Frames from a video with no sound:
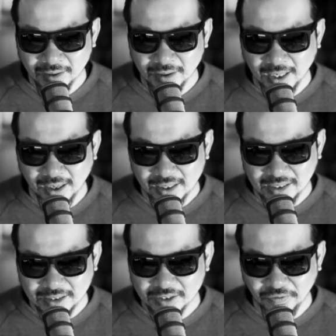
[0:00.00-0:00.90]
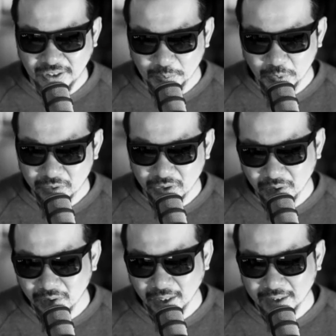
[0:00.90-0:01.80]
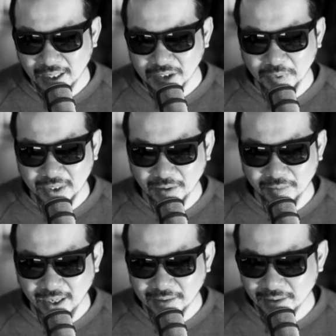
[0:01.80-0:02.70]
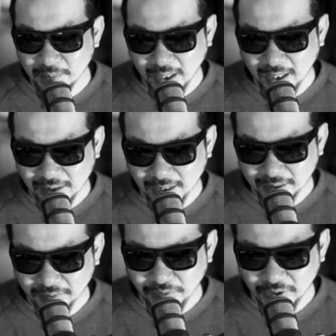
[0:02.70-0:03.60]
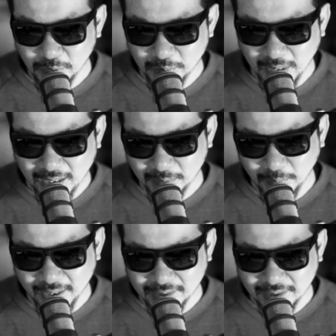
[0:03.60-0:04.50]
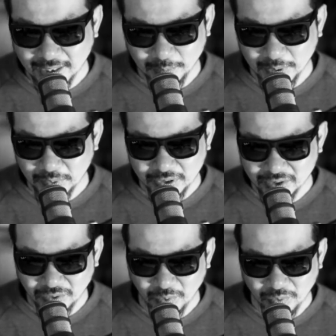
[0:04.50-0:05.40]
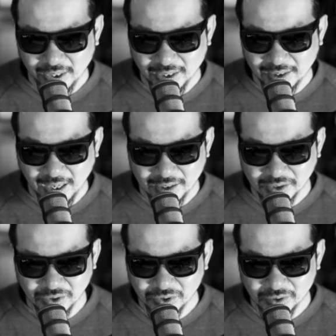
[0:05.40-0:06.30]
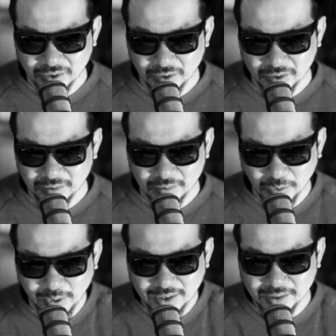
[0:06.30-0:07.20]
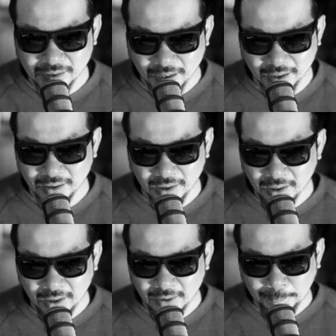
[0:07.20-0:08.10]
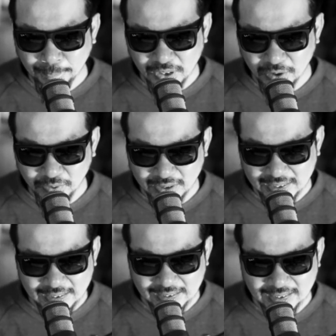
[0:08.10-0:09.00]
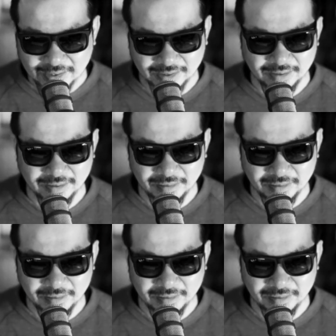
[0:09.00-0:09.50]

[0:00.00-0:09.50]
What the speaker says: And I think it's just Facebook, you know, like last week I ranted about like Facebook Marketplace and how people just don't read and ask you questions that are, you clearly listed,